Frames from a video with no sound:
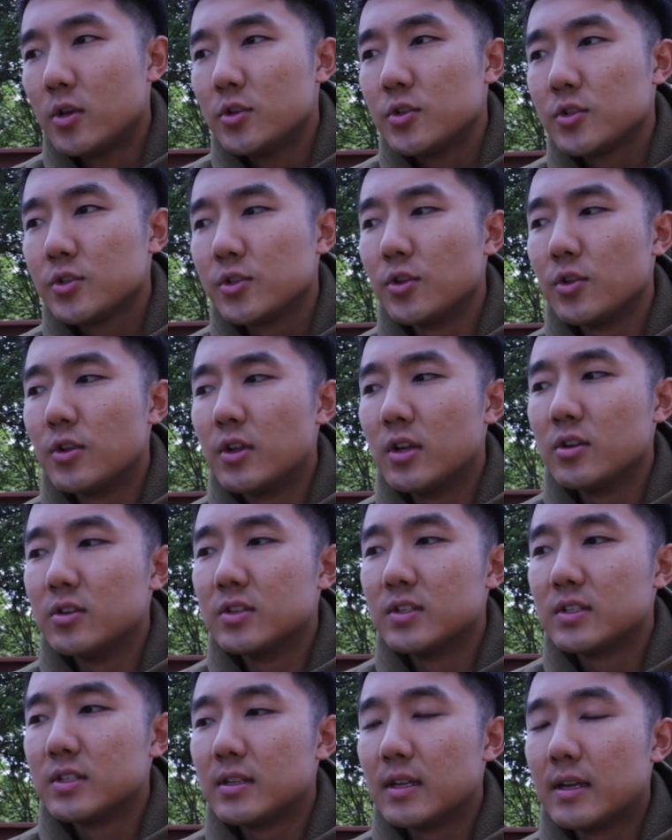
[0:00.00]
so
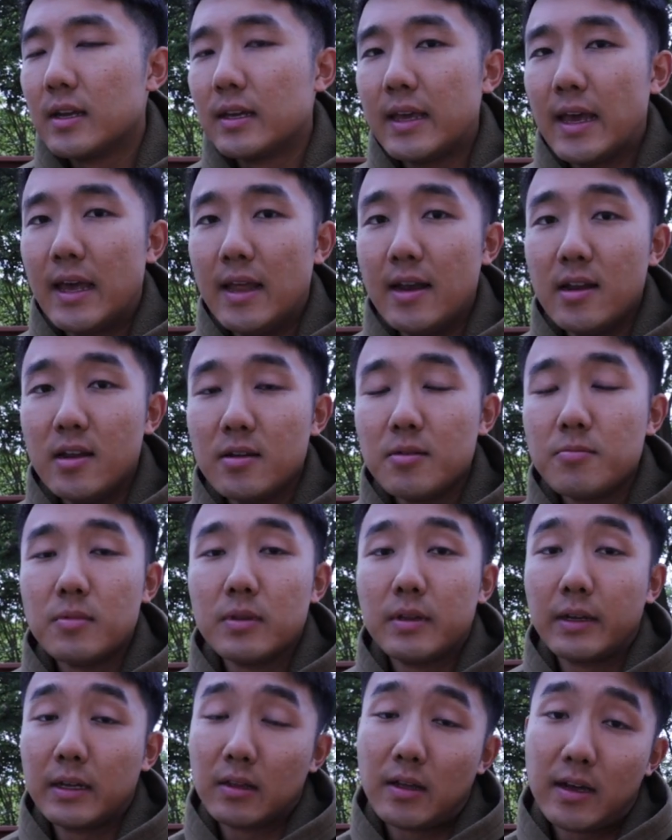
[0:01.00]
there's, again,
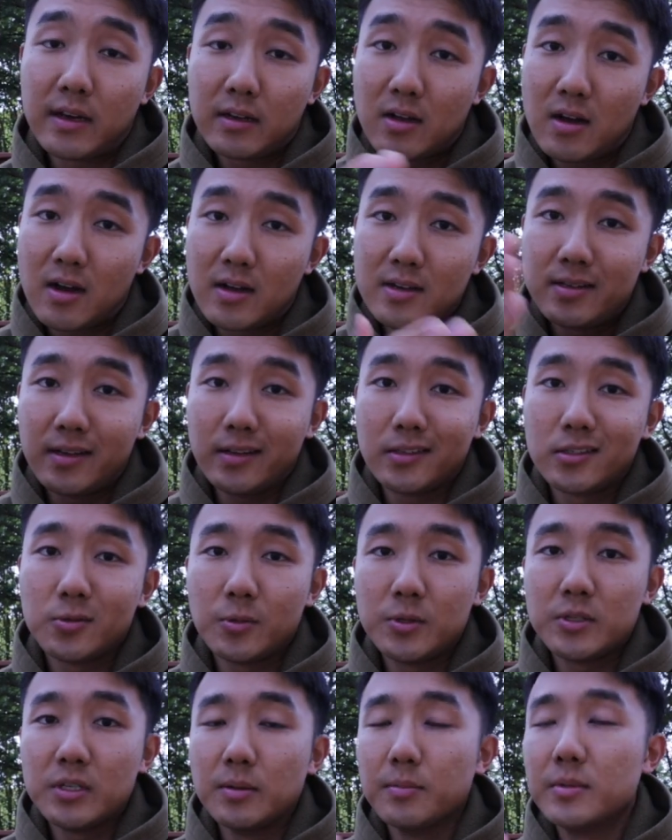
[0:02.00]
like a lot of context
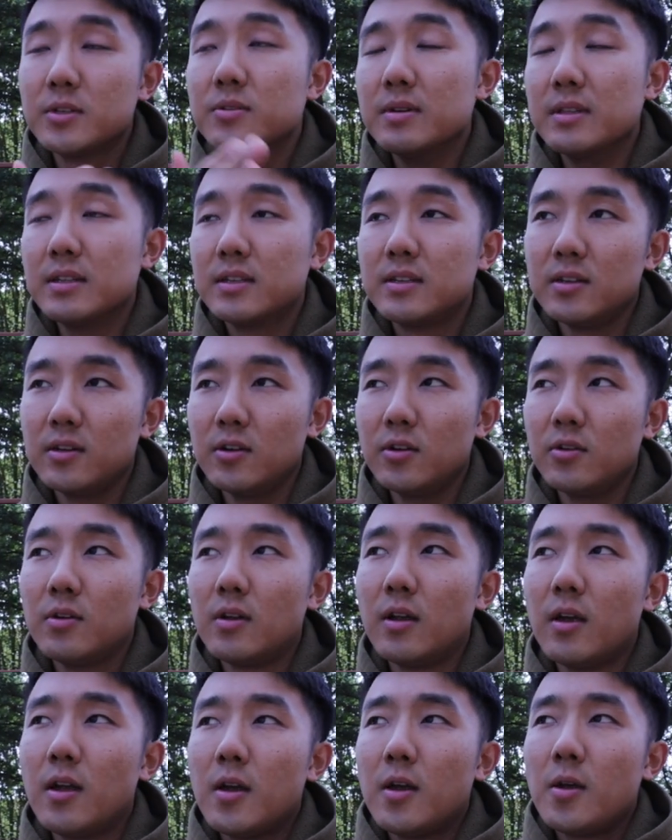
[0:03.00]
switching between the two,
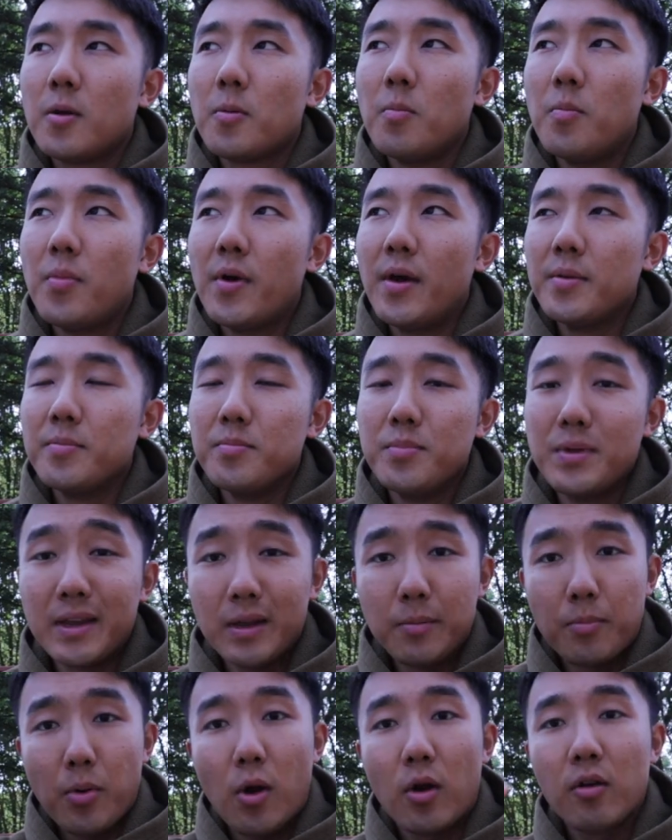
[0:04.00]
but being
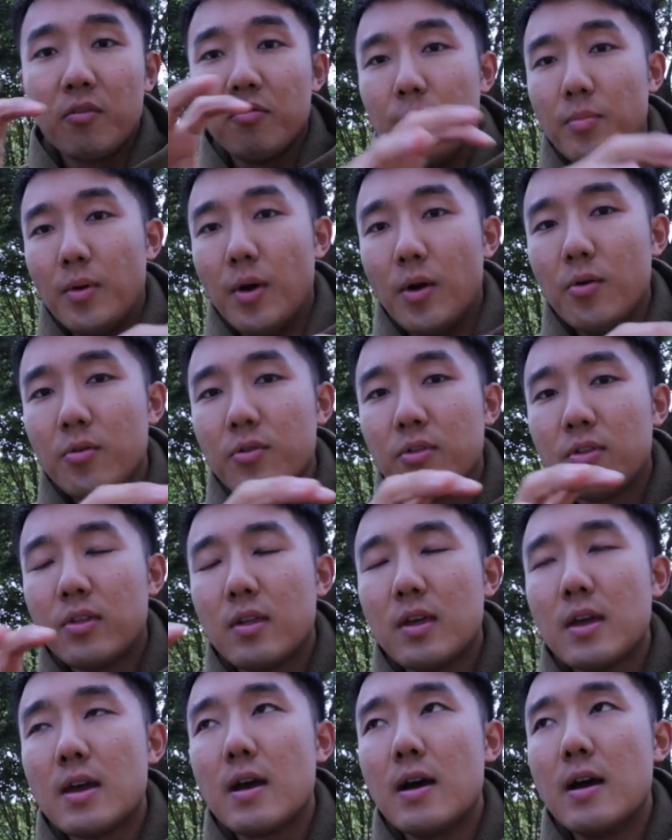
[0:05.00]
a part of both,
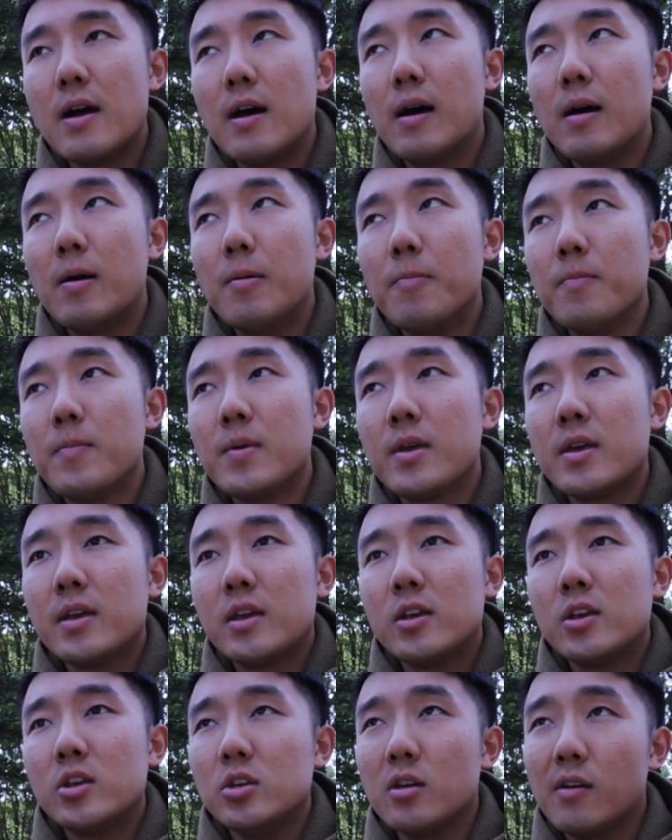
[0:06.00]
um,
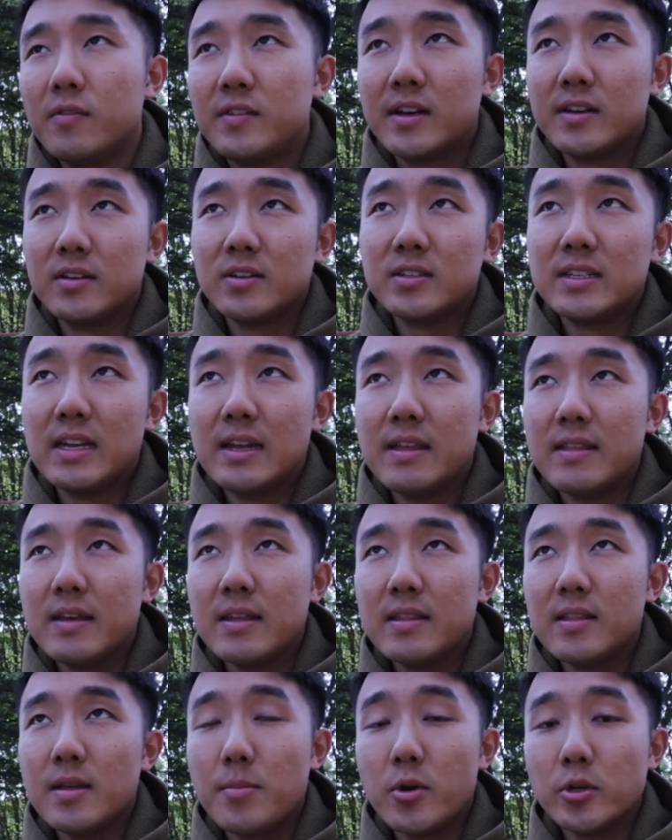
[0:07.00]
you have to understand
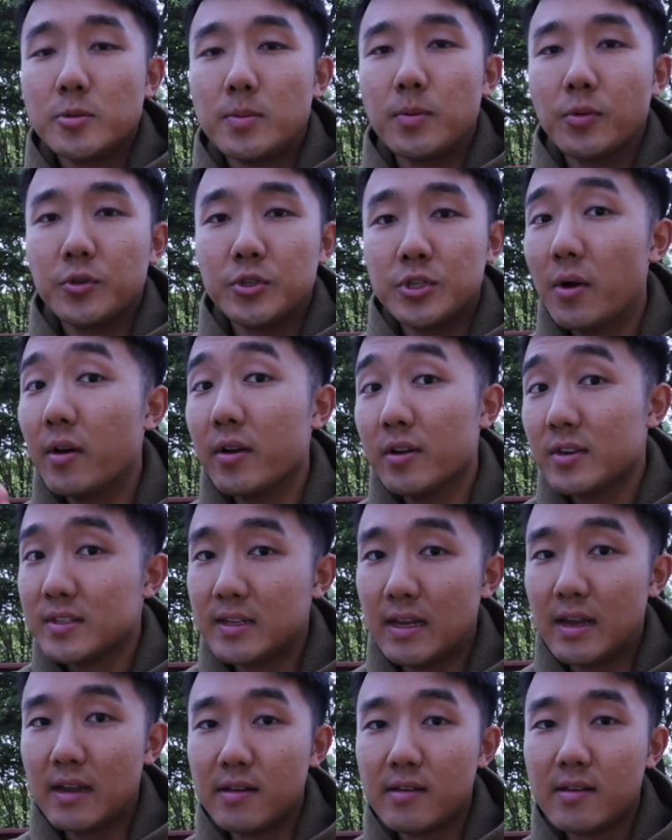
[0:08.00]
that, that most people don't
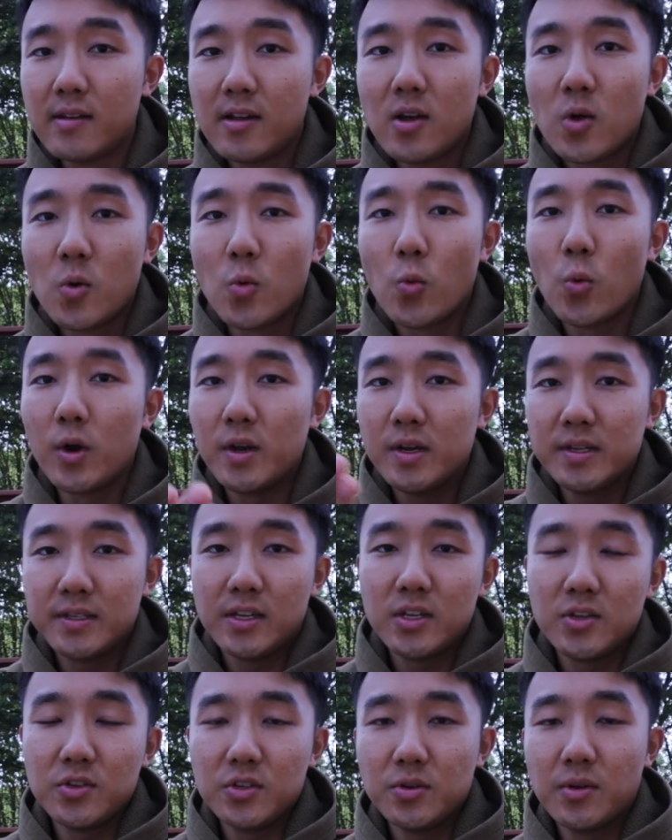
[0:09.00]
understand what it is
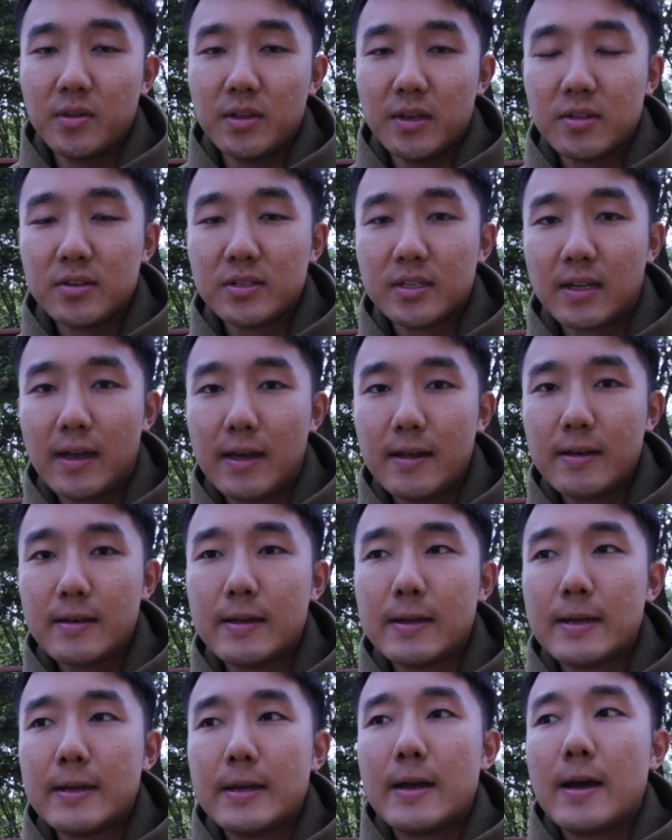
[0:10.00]
that you do on the other side.
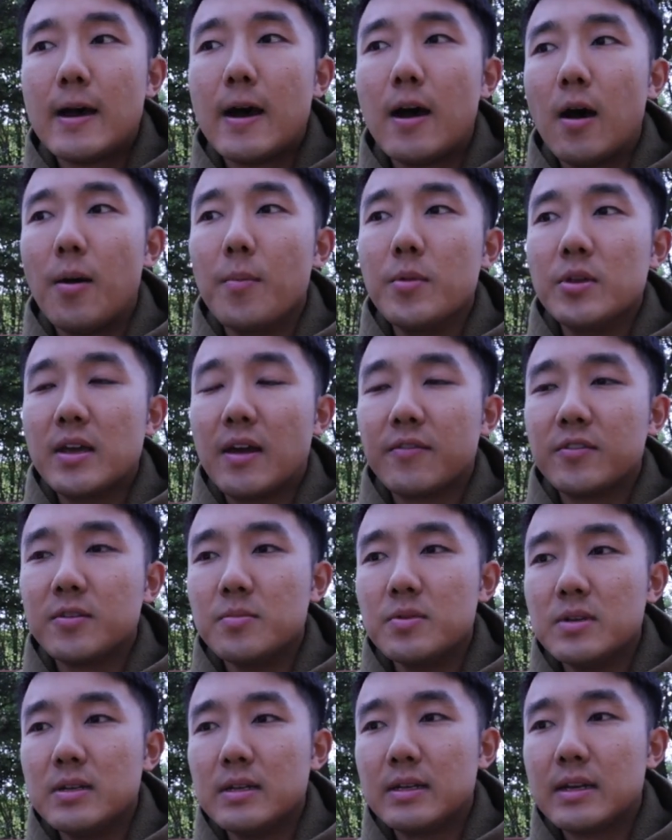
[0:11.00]
Um, and you have to
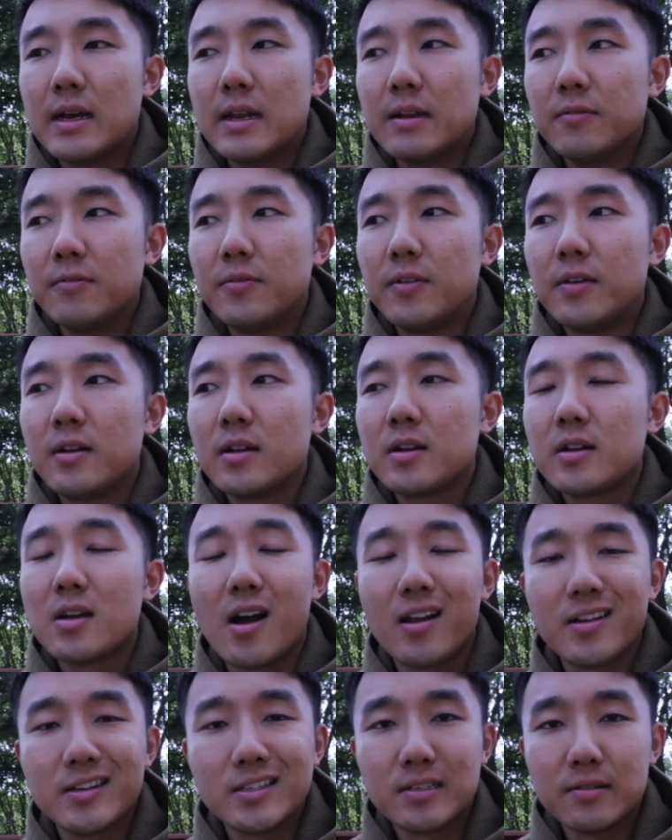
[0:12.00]
be kind of
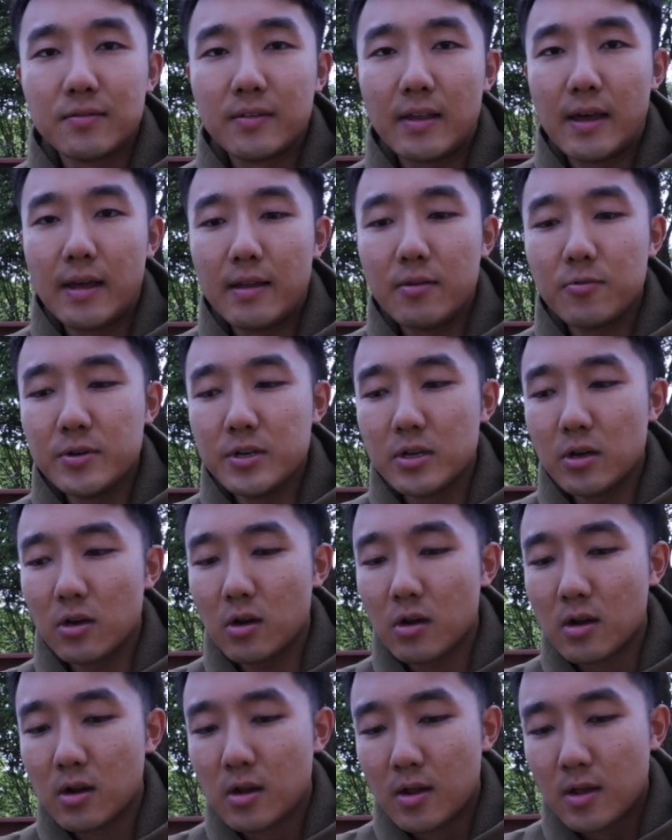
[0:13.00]
cognizant of that when
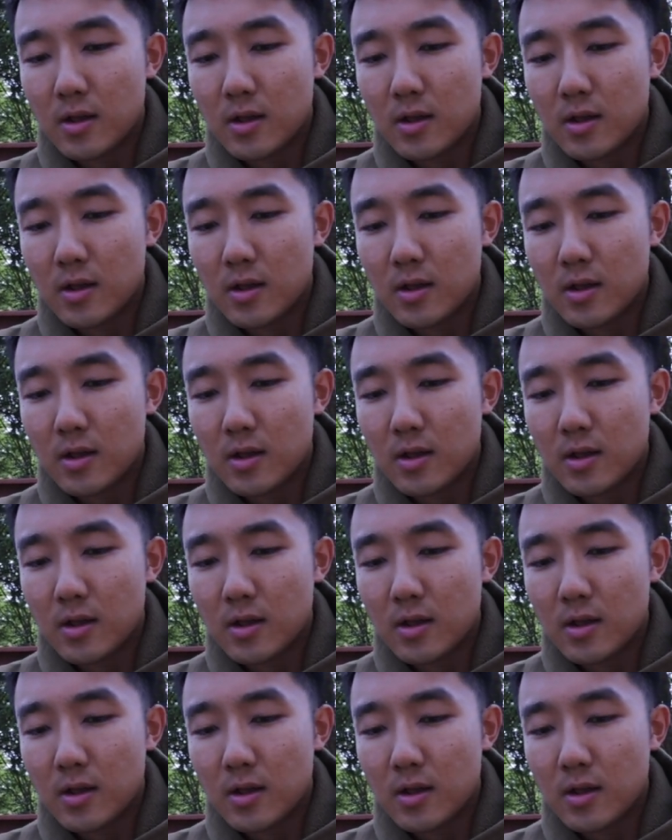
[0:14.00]
you're